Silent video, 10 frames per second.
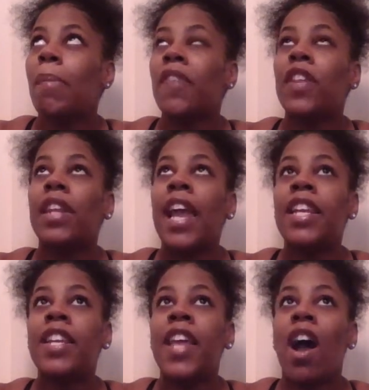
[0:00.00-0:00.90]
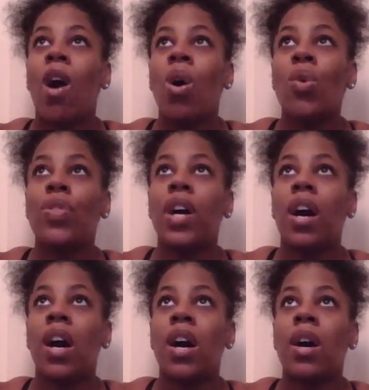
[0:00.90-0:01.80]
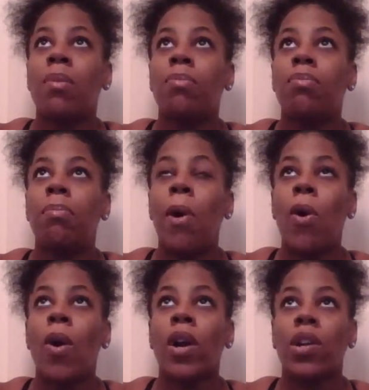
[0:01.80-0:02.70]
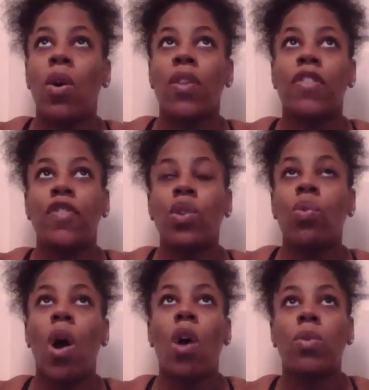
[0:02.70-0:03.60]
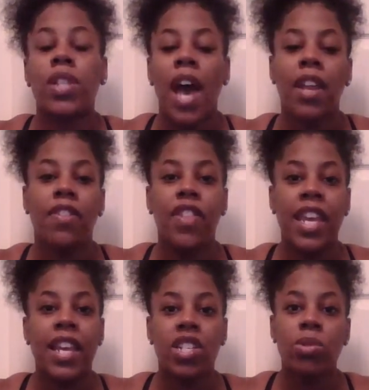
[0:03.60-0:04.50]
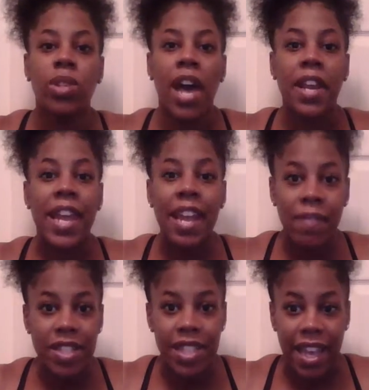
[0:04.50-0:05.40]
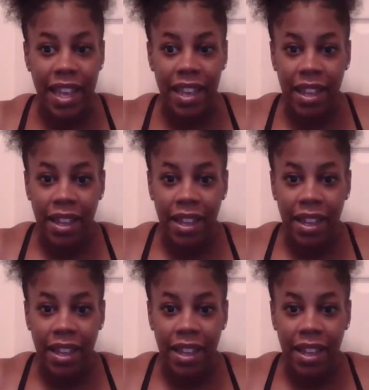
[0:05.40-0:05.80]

But the lady that owned morgue or the funeral home was kind of thick. She was kind of heavy set.